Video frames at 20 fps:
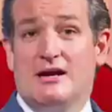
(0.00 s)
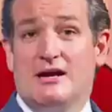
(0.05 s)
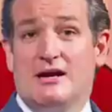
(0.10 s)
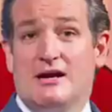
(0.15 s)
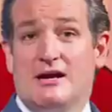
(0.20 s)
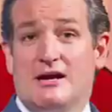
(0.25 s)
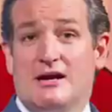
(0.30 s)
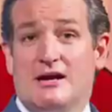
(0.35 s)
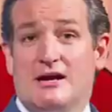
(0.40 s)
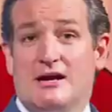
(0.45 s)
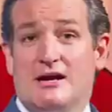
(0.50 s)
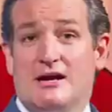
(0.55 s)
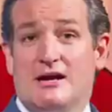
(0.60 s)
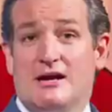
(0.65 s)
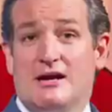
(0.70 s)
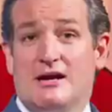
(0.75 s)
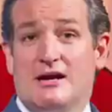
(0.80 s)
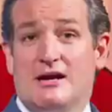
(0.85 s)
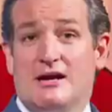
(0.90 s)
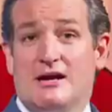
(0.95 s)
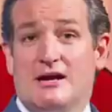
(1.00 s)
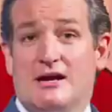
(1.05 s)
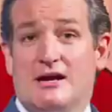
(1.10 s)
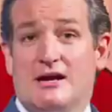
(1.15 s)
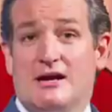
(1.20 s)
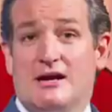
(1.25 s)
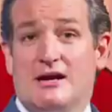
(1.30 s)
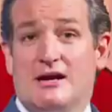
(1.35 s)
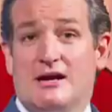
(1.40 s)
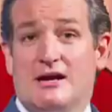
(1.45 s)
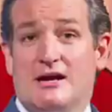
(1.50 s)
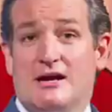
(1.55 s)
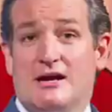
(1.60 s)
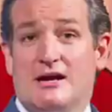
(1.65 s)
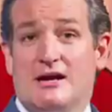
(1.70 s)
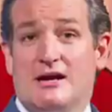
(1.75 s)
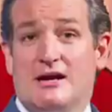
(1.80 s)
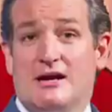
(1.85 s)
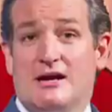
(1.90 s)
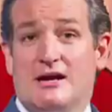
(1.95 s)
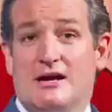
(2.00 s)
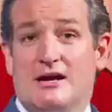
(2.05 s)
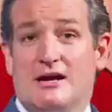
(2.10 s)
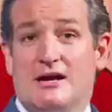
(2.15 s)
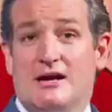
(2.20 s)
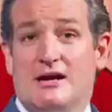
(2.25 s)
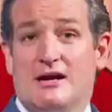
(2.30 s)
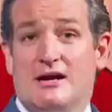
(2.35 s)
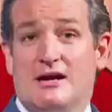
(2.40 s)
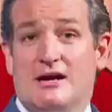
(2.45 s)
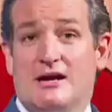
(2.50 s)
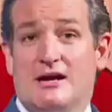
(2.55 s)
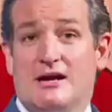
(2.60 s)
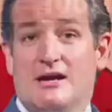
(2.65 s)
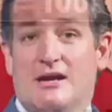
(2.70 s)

(silent)